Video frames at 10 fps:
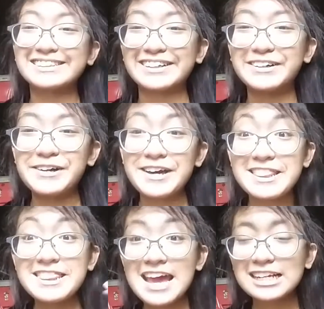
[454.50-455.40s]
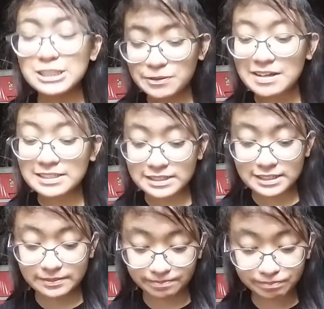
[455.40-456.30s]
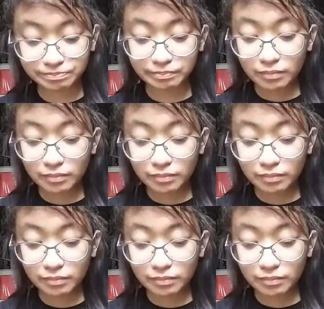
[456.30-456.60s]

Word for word: so next question.